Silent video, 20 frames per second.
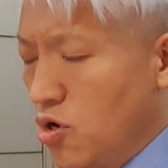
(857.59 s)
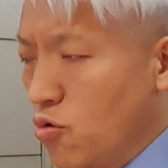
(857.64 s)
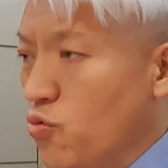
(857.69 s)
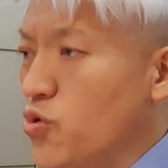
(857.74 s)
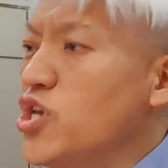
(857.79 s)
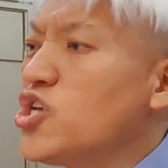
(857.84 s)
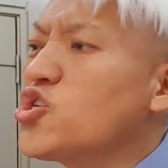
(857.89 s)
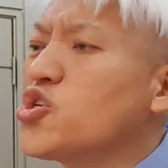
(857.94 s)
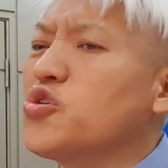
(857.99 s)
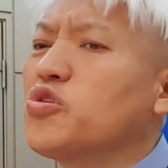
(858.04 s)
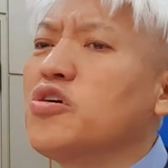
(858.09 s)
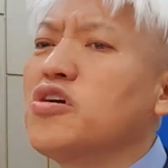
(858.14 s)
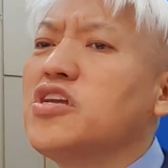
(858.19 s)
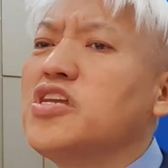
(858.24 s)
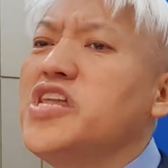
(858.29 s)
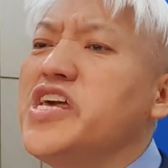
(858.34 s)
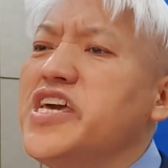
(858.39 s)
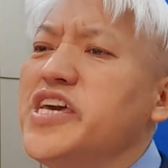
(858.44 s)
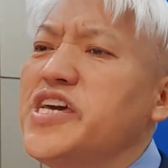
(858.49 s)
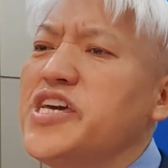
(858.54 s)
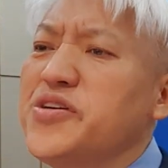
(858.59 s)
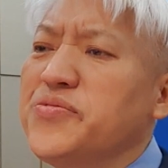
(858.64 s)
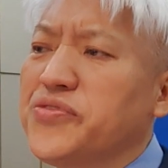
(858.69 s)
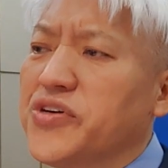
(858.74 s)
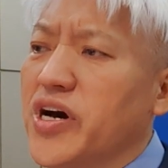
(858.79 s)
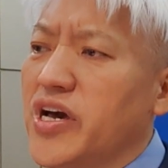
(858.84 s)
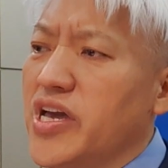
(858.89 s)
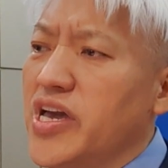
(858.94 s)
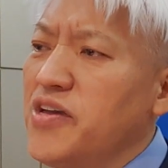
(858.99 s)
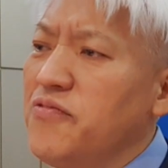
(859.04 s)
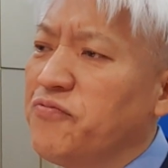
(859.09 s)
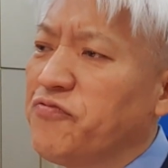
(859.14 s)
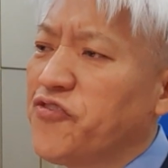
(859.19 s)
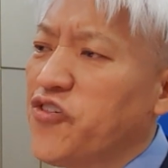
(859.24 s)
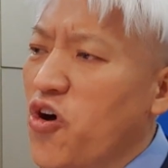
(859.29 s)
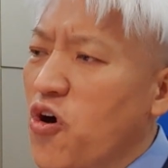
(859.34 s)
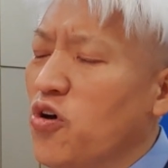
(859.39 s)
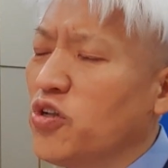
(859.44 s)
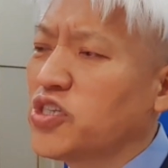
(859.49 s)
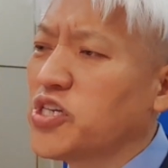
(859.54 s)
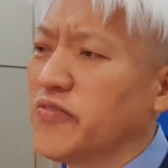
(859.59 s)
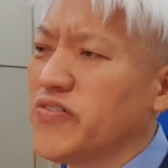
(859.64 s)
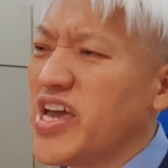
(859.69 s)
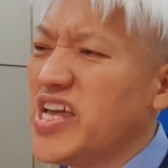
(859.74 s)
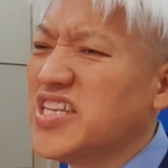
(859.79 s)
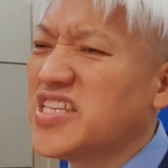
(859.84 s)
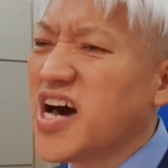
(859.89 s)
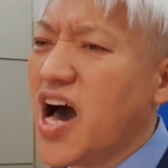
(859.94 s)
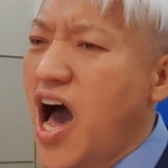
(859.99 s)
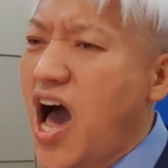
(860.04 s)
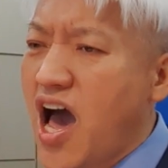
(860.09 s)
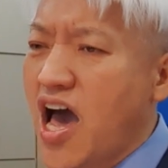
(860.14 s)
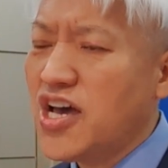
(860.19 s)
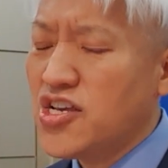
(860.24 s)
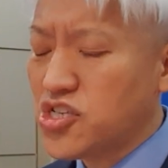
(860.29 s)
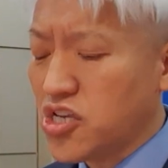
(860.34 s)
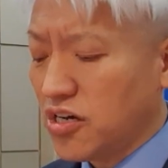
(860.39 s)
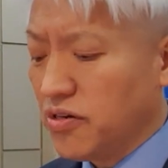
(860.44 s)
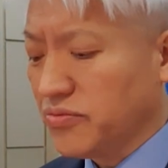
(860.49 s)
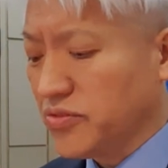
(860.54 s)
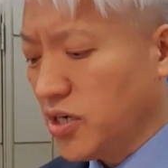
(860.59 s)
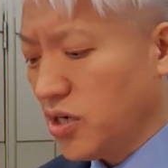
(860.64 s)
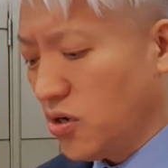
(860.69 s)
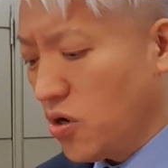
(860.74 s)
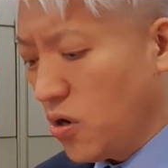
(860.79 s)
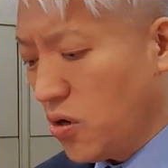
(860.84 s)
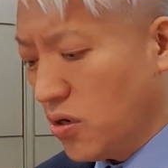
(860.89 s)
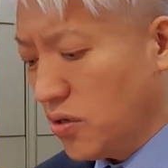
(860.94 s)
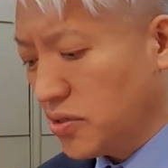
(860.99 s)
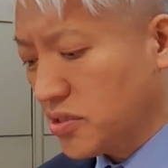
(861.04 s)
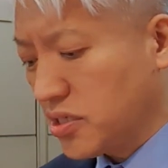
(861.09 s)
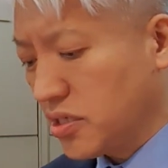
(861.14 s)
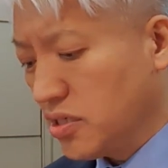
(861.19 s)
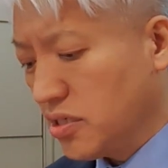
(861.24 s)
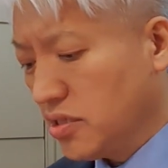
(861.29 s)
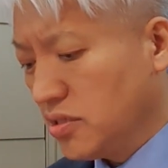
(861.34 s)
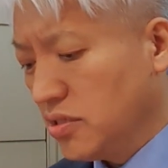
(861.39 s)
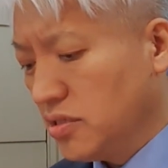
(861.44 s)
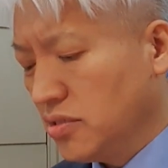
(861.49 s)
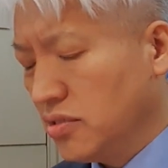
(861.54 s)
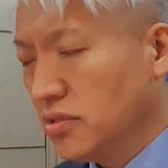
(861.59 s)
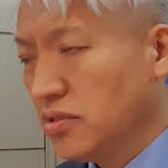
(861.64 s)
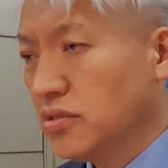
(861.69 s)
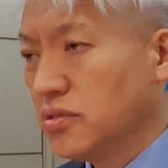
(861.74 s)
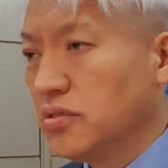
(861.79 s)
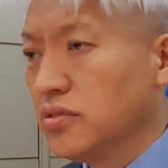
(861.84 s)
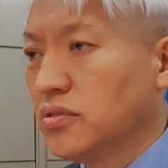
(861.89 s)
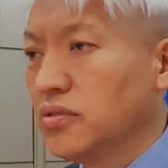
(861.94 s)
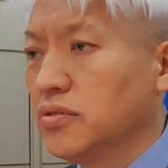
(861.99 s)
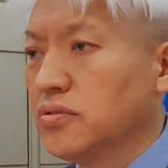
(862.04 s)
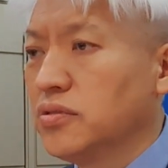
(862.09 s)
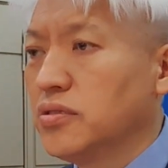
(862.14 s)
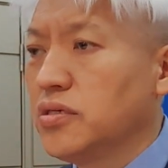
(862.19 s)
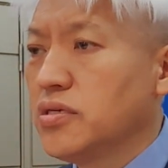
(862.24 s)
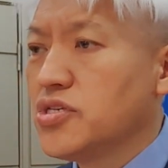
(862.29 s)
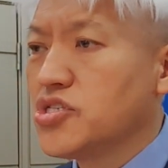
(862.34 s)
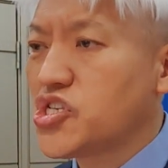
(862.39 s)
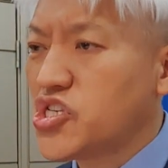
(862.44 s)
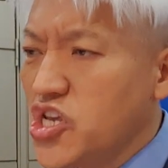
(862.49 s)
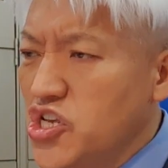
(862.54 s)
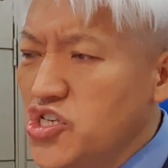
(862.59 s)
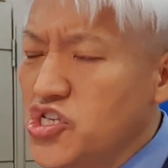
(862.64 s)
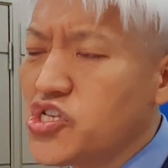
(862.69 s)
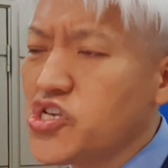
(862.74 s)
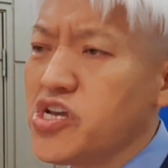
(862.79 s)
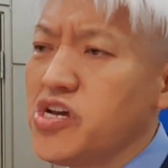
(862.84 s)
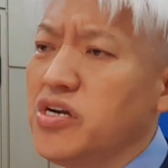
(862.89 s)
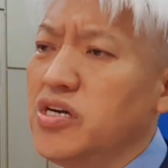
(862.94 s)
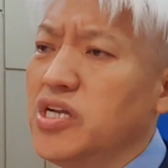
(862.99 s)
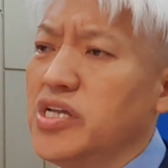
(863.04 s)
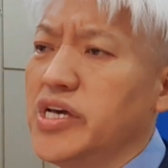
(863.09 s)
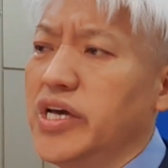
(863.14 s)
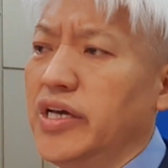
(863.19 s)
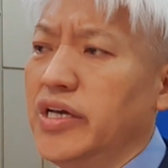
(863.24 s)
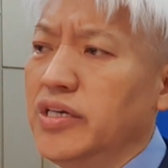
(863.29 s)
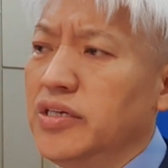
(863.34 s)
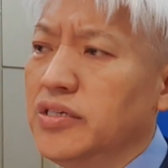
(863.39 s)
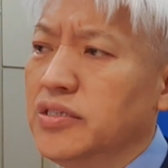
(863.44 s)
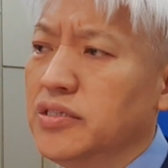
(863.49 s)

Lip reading: We should live in front of, in the eyes of the Lord. Sincerely.